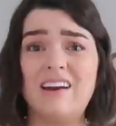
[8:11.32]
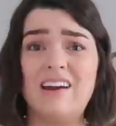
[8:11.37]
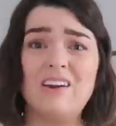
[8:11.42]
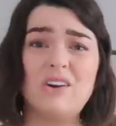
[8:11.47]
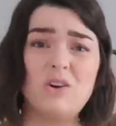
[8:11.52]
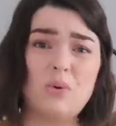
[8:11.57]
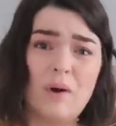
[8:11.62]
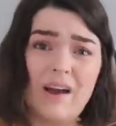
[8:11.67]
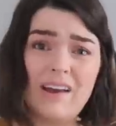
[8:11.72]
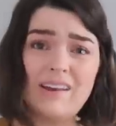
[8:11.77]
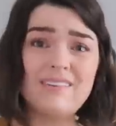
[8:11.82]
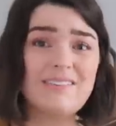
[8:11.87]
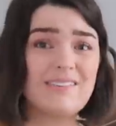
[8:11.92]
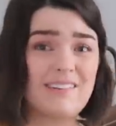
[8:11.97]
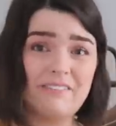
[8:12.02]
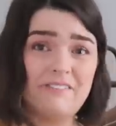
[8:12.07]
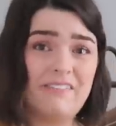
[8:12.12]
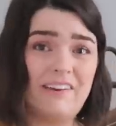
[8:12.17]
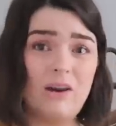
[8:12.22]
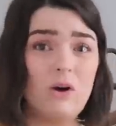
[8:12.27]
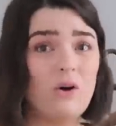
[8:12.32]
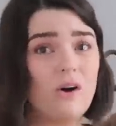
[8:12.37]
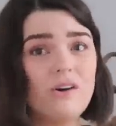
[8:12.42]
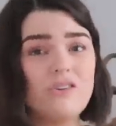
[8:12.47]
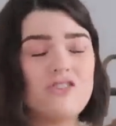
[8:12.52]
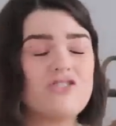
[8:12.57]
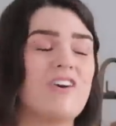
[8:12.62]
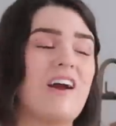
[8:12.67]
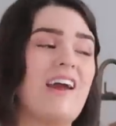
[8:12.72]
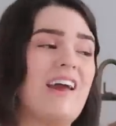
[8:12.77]
like quite stuffy
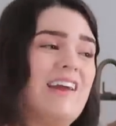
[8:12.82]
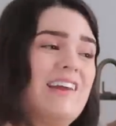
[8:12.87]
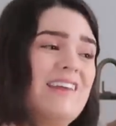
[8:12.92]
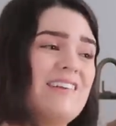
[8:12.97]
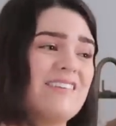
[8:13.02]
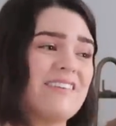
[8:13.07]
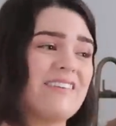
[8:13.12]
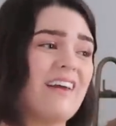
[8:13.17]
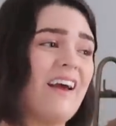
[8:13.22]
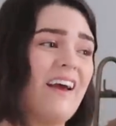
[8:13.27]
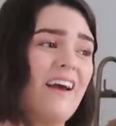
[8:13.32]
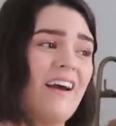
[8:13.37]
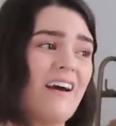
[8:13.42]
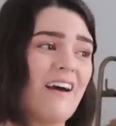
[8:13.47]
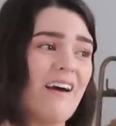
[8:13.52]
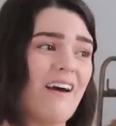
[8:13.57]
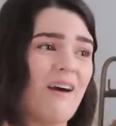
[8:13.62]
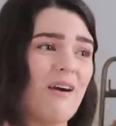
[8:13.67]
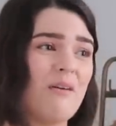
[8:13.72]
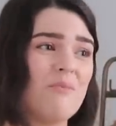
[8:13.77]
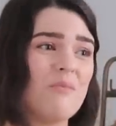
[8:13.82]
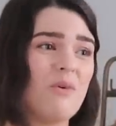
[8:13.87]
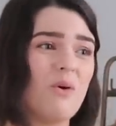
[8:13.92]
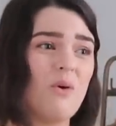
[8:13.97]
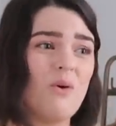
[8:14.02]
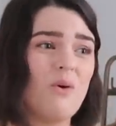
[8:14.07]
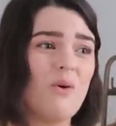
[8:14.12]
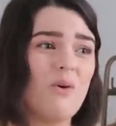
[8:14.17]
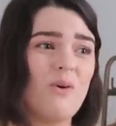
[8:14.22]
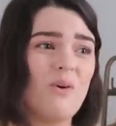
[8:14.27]
hot trains um,
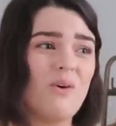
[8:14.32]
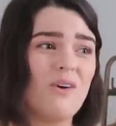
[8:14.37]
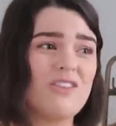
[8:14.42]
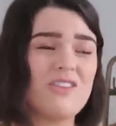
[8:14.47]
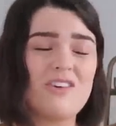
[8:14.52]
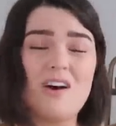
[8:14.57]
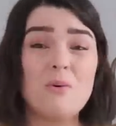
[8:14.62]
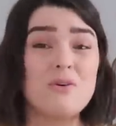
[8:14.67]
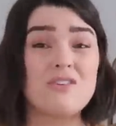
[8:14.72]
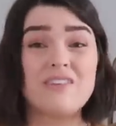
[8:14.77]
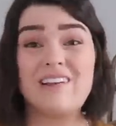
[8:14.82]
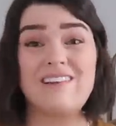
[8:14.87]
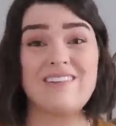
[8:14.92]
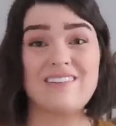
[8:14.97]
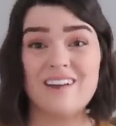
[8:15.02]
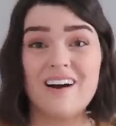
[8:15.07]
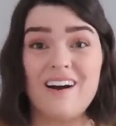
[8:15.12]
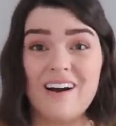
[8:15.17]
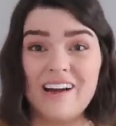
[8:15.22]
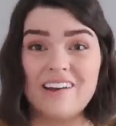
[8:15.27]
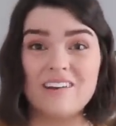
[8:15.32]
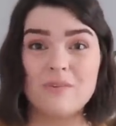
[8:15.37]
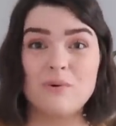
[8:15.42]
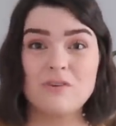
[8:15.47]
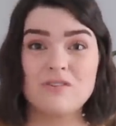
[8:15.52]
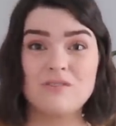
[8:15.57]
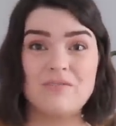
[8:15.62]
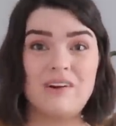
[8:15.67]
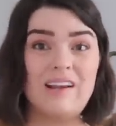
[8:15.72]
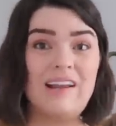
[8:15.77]
or I was just inside. I
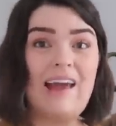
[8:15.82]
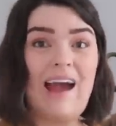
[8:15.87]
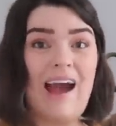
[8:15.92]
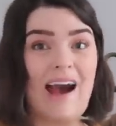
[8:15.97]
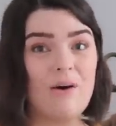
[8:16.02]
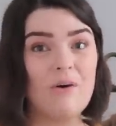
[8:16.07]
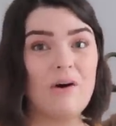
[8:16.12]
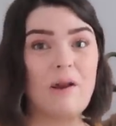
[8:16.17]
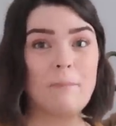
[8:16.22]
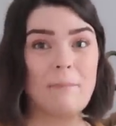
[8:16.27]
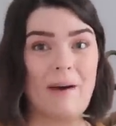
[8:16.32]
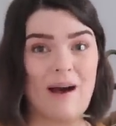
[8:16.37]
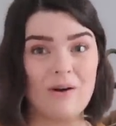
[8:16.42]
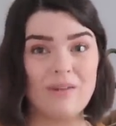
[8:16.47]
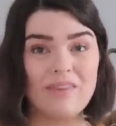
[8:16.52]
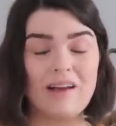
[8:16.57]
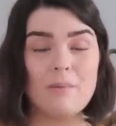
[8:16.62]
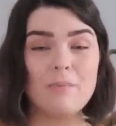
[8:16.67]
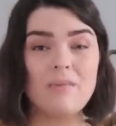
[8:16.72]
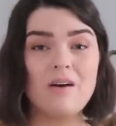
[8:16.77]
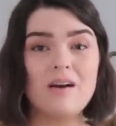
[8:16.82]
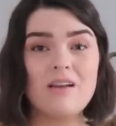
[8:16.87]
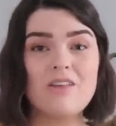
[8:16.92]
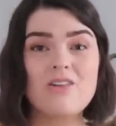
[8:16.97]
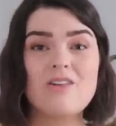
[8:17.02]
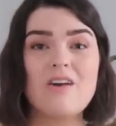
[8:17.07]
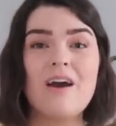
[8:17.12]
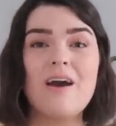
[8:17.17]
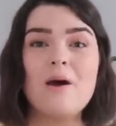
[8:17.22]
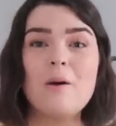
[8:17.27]
wasn't really out and about that
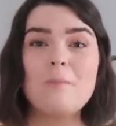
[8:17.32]
much.